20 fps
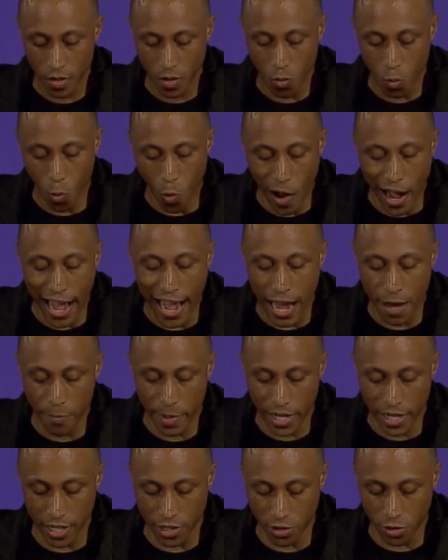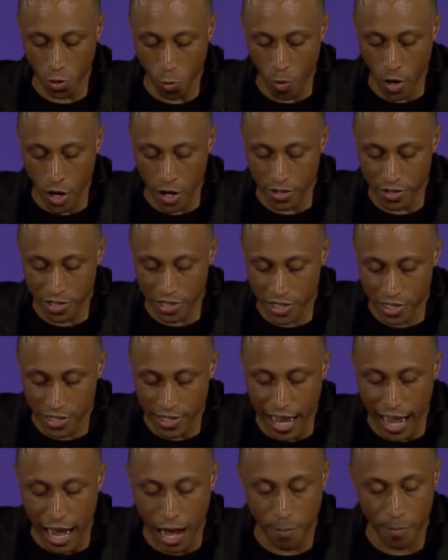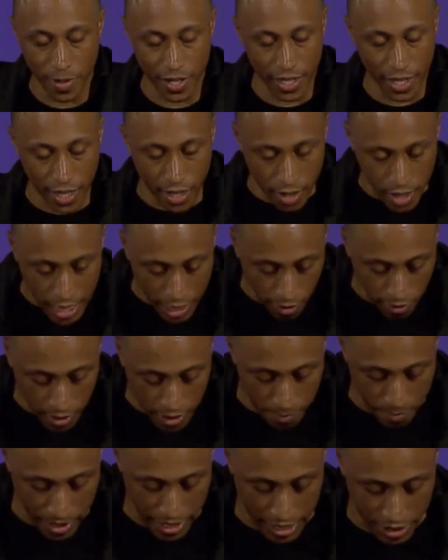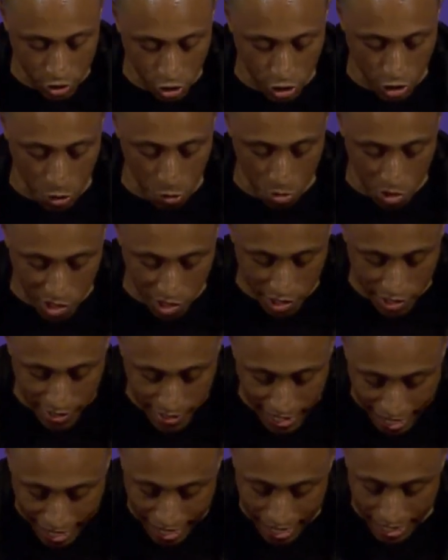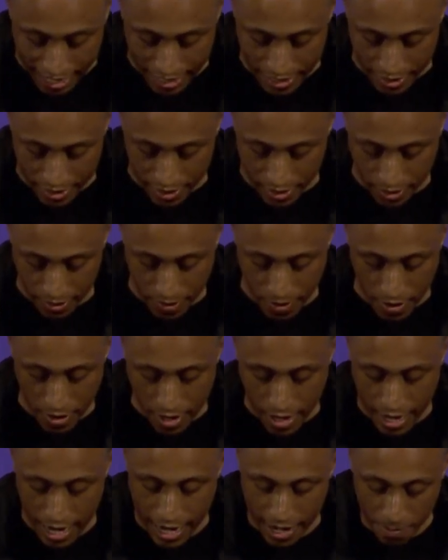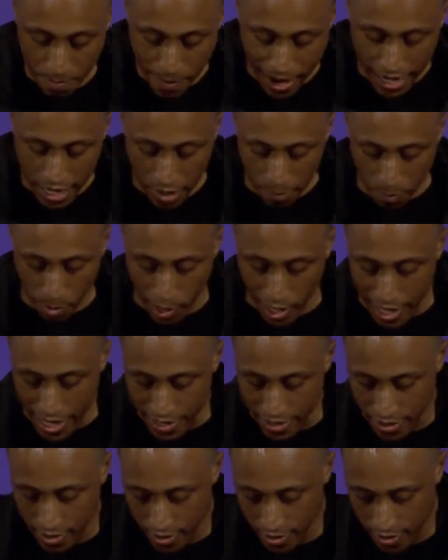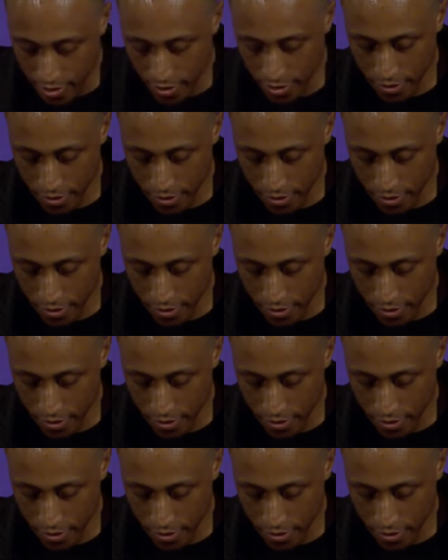Why? Because the word stop literally means to stand and make a place.